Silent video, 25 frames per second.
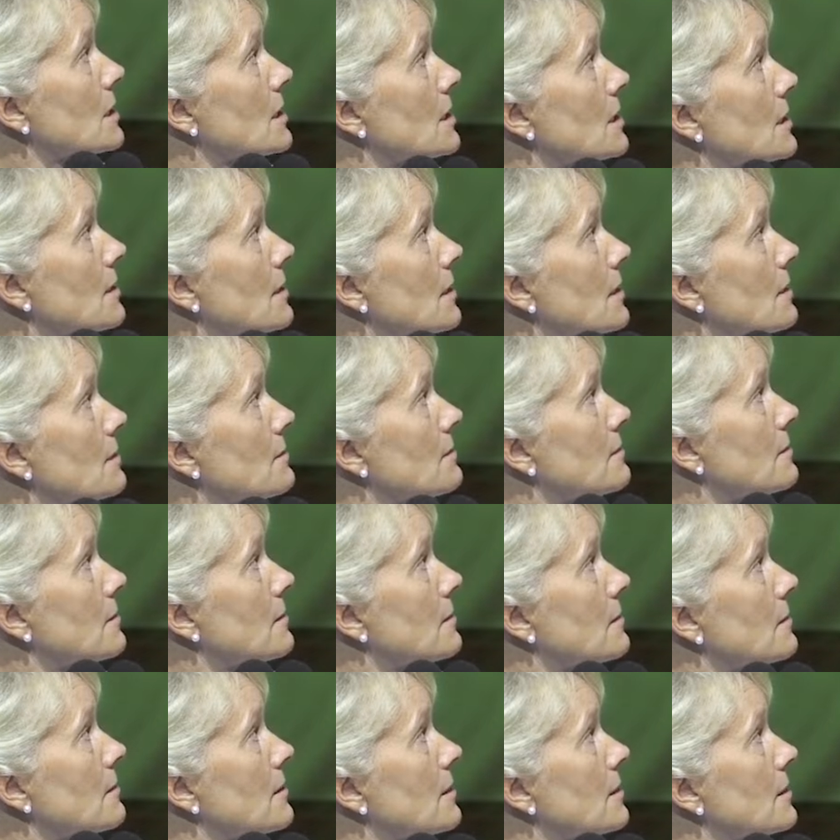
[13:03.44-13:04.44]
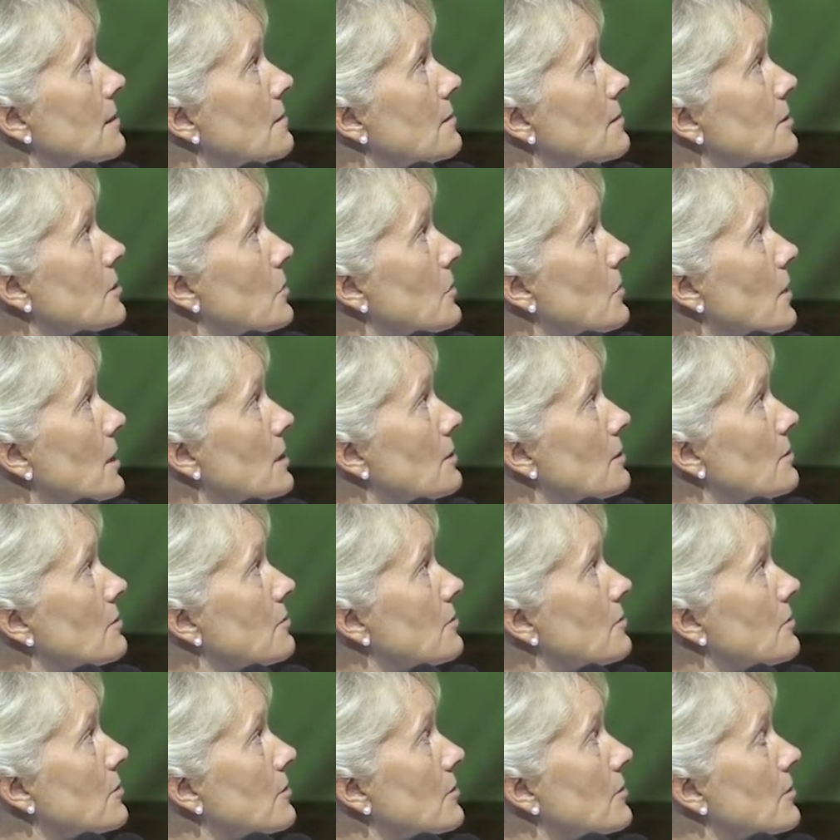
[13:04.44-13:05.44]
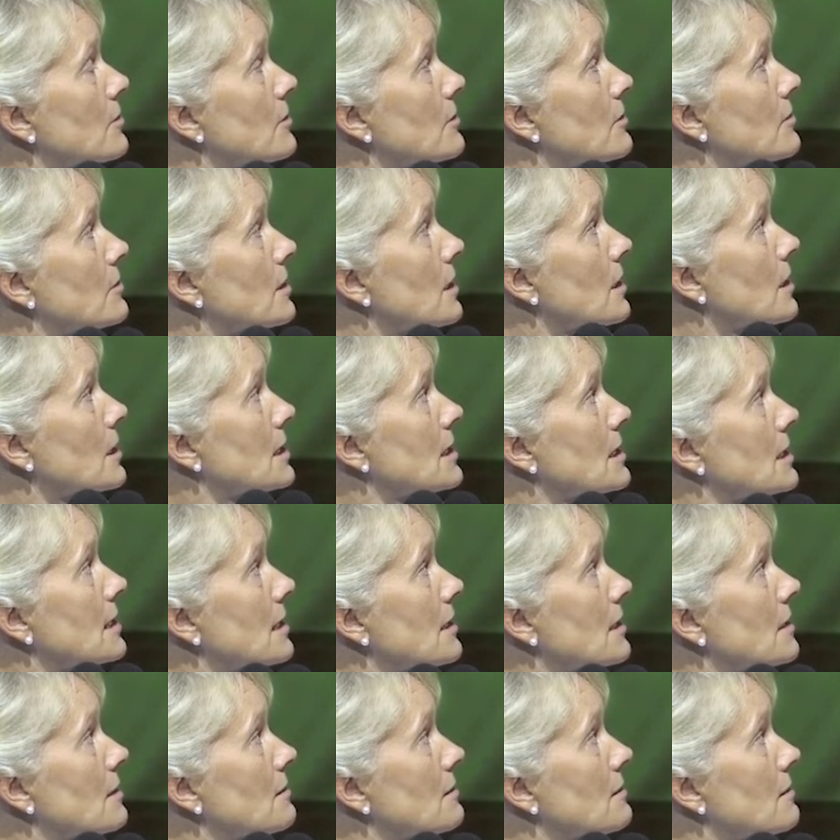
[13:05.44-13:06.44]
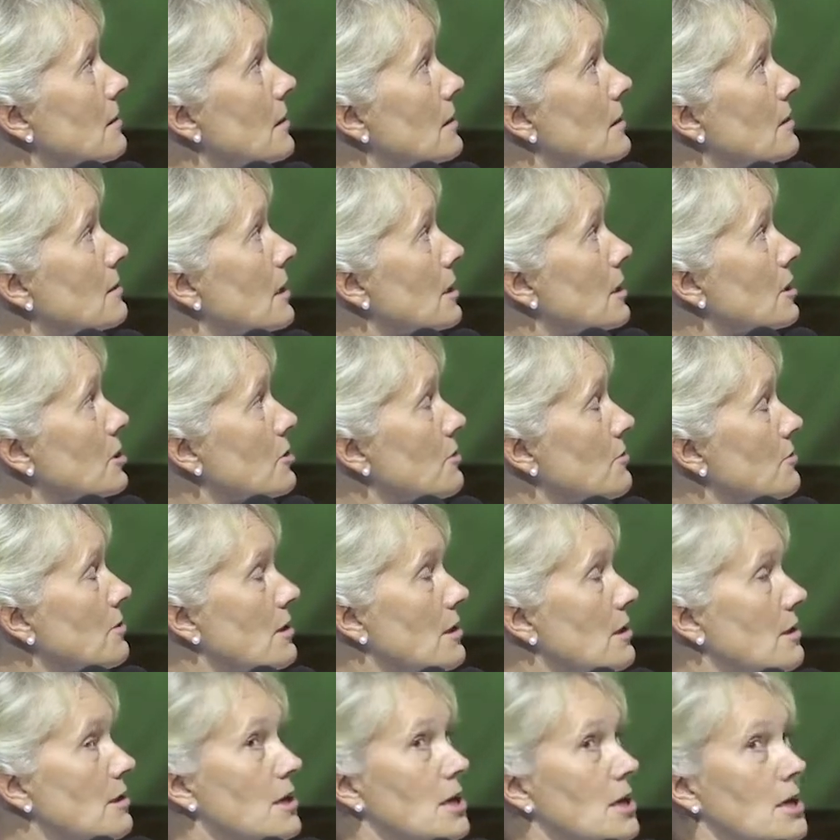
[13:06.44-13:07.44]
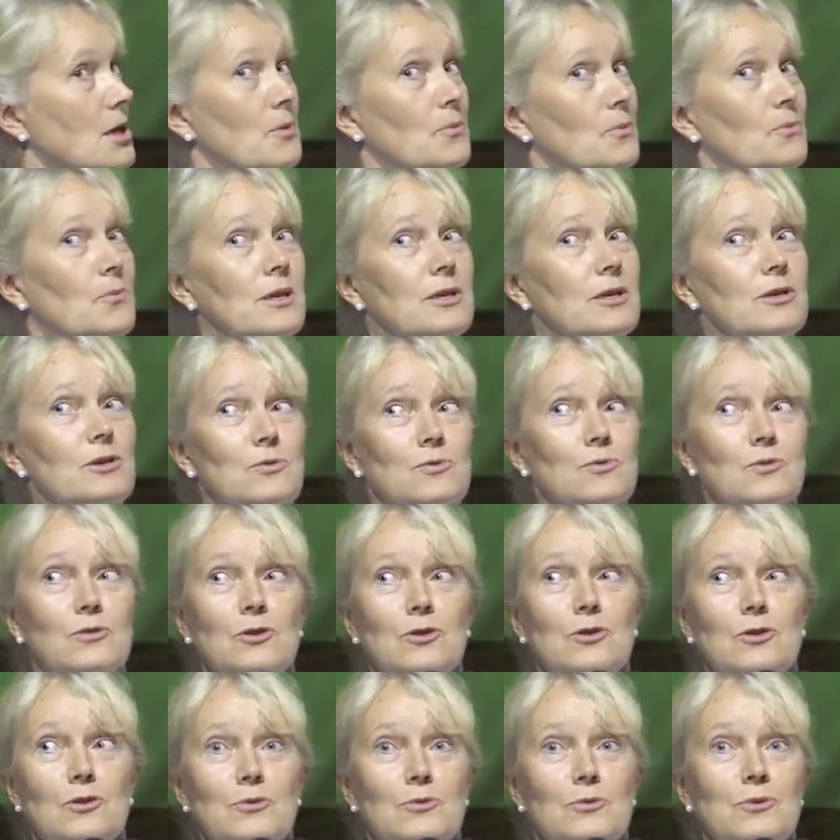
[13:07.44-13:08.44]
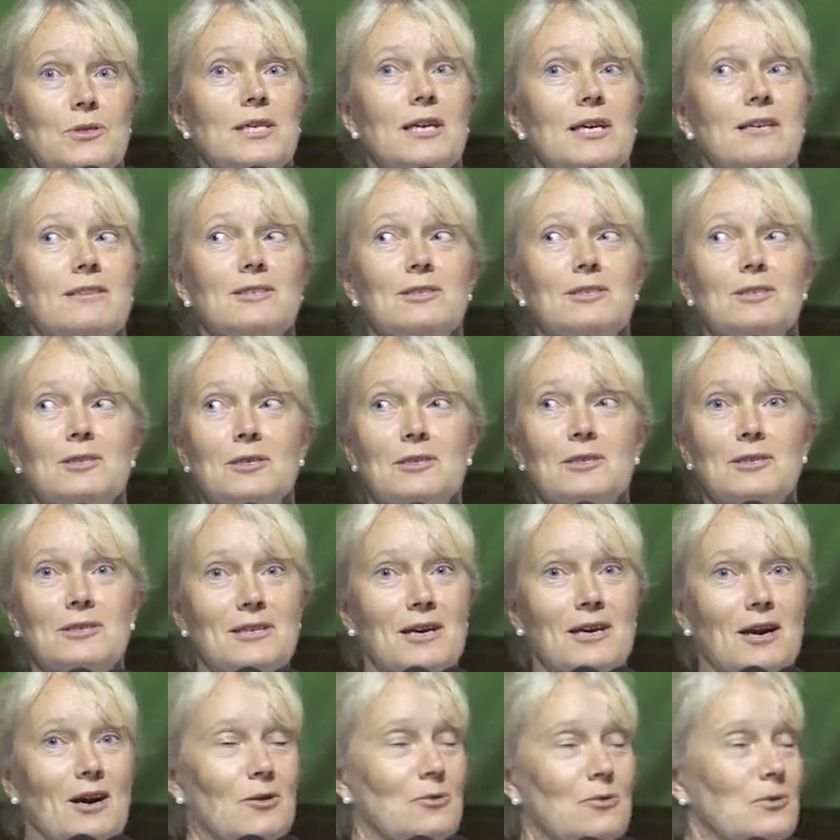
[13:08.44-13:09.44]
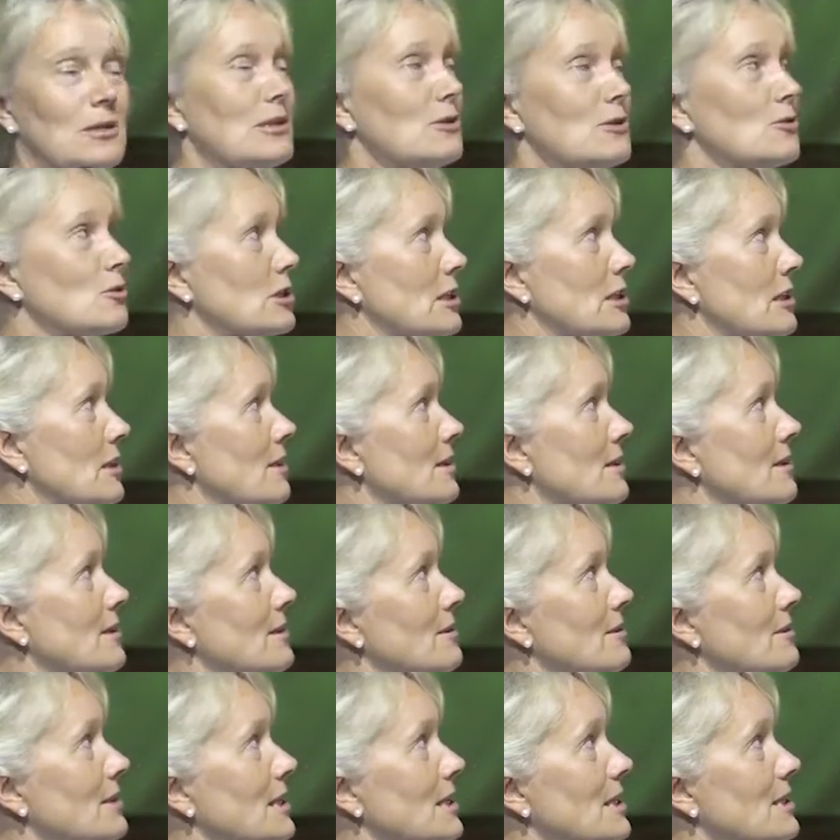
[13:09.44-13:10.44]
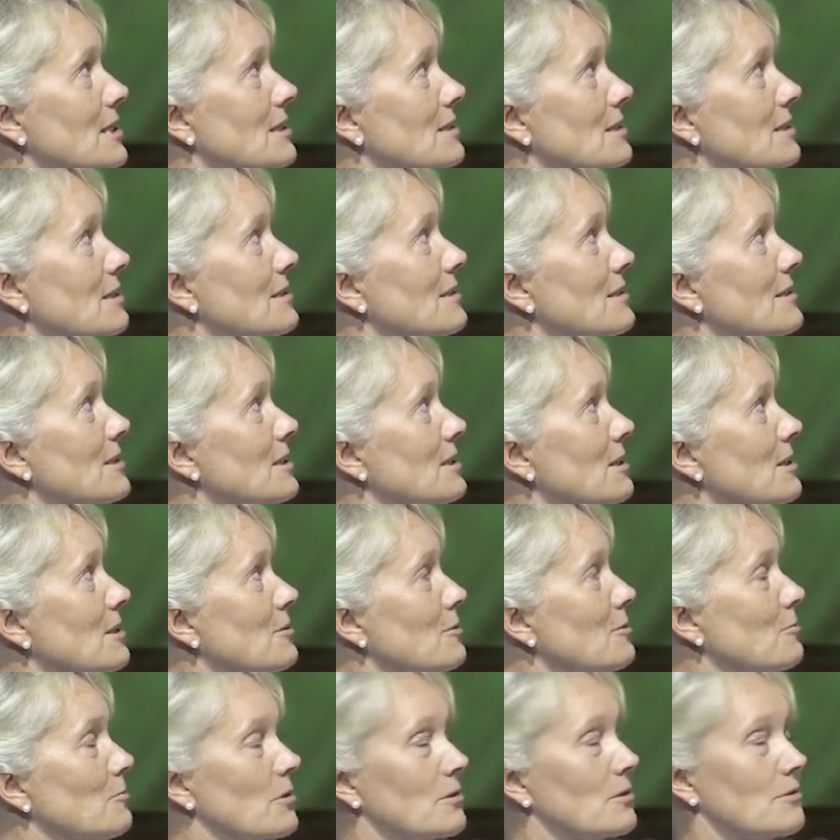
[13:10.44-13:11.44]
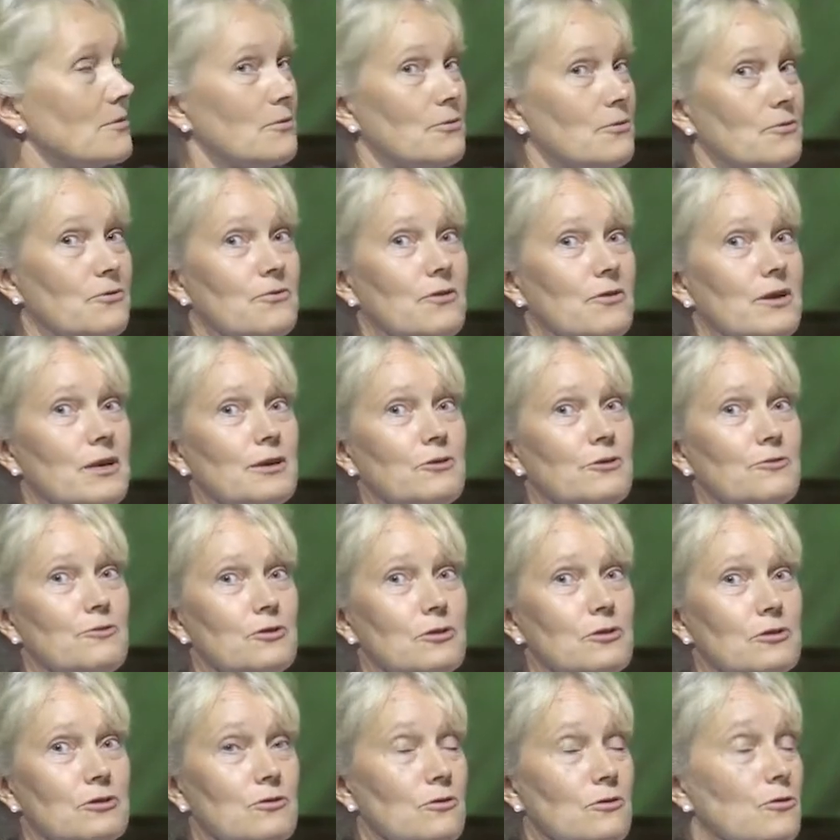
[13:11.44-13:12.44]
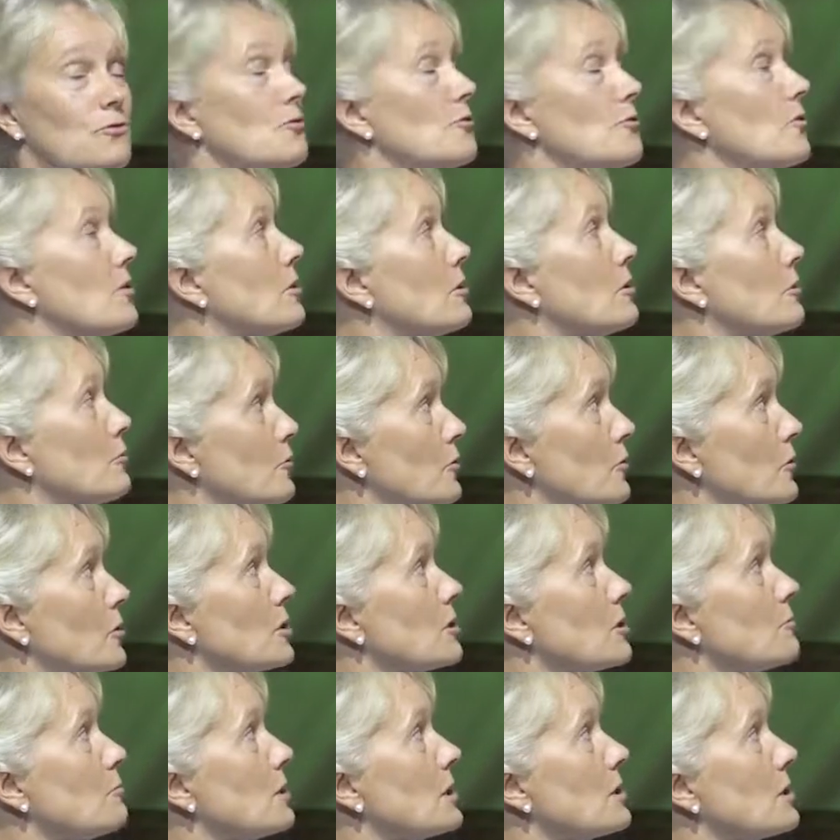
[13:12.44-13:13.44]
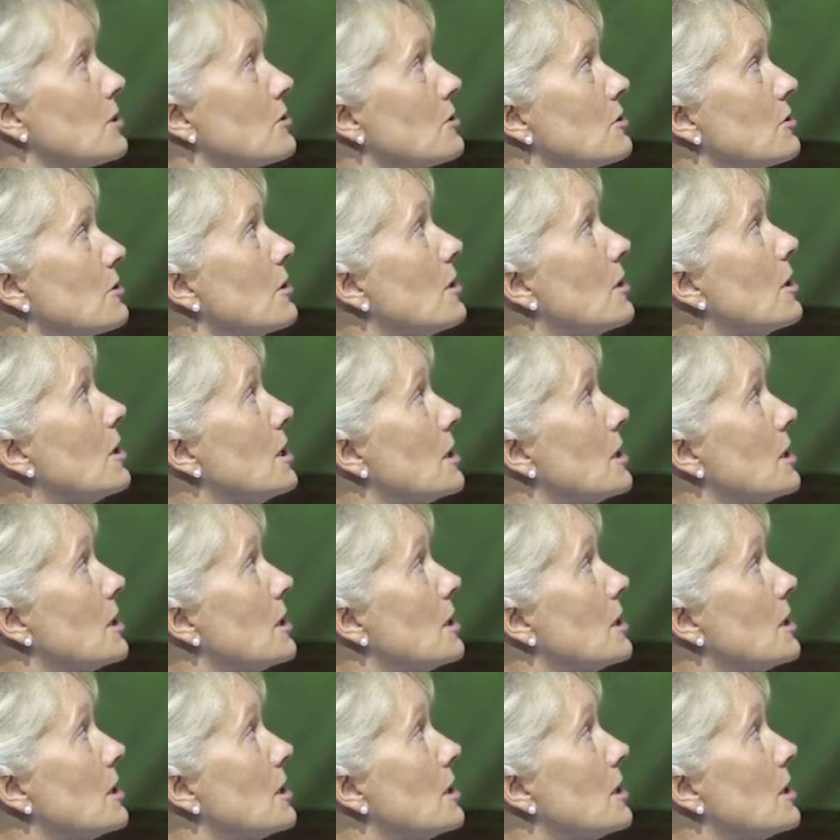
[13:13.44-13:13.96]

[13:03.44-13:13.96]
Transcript: see that it's quite nicely attached there. We don't know yet how it looks like here inside. These are the very few first pictures